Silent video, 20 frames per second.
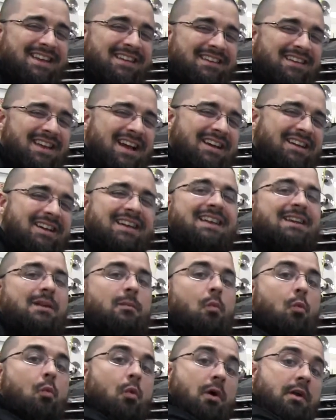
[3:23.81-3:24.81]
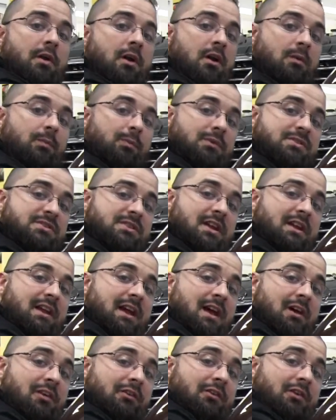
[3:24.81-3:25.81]
You're not going to get them 100%
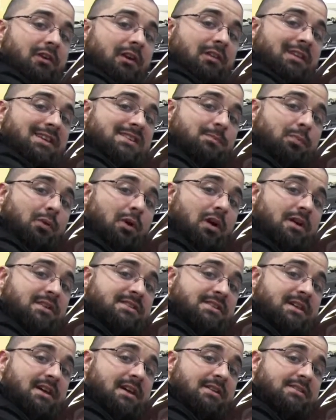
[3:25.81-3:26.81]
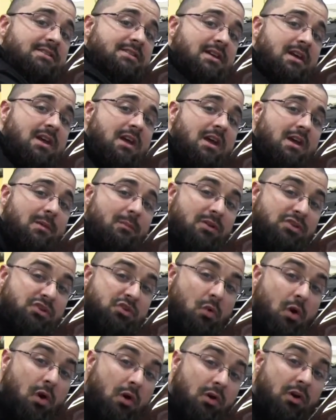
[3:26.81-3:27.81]
out during this process, but
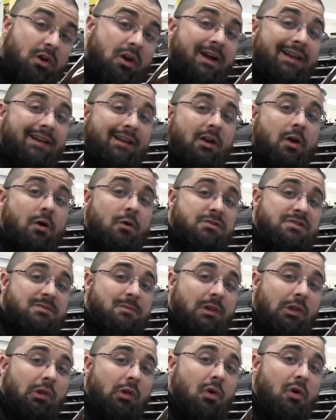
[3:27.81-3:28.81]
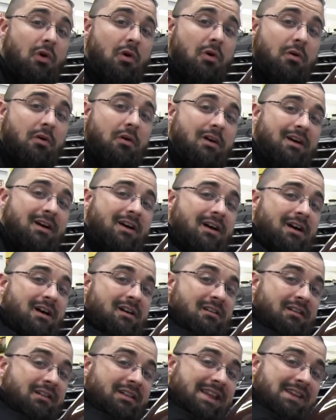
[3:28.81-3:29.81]
you are going to kind of coast them along,
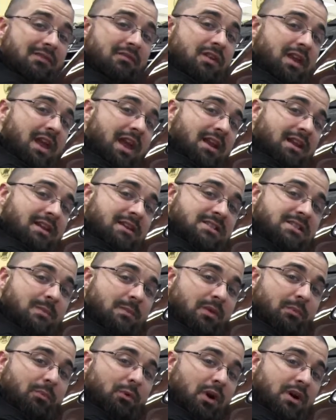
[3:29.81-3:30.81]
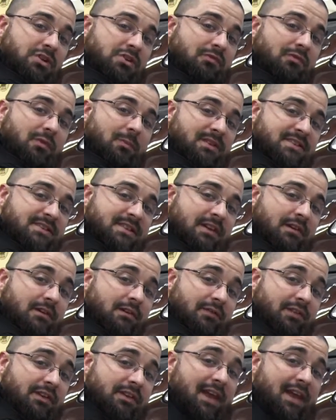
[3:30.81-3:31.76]
alleviating some of the pressure from the center of the